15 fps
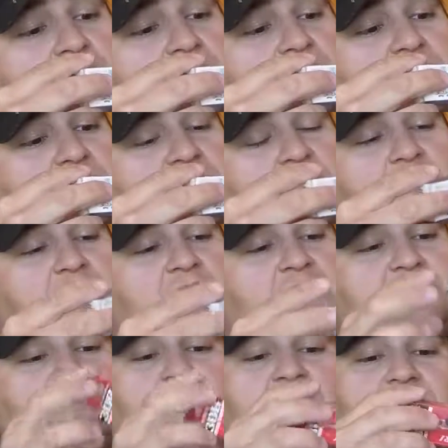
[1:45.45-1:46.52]
From the few
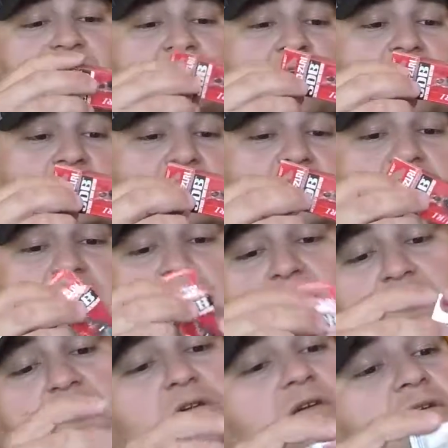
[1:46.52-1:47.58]
bass that I've been catching.
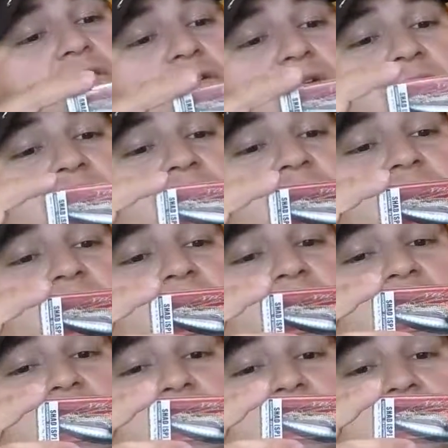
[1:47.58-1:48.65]
Not too
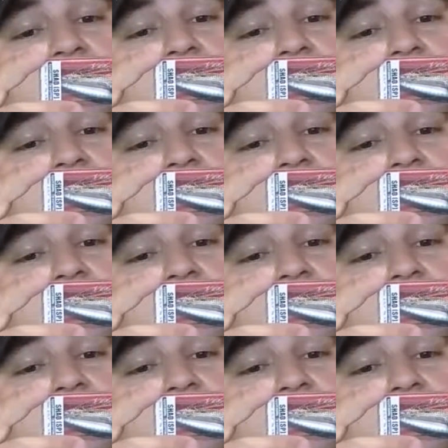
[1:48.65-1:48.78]
bad.